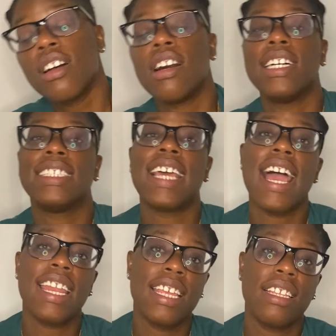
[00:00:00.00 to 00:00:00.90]
Her
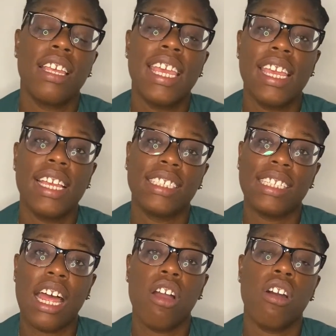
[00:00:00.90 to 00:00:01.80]
daddy, he is
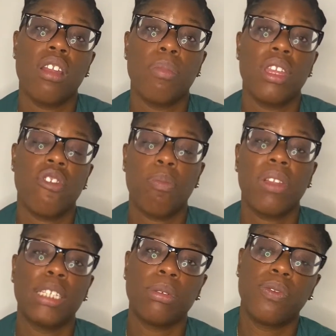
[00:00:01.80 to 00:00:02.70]
now going to be the
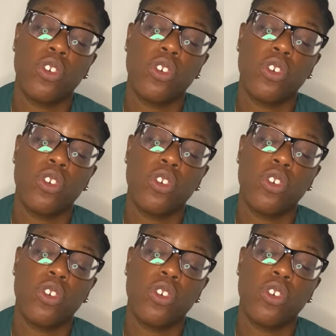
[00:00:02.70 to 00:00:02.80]
replacement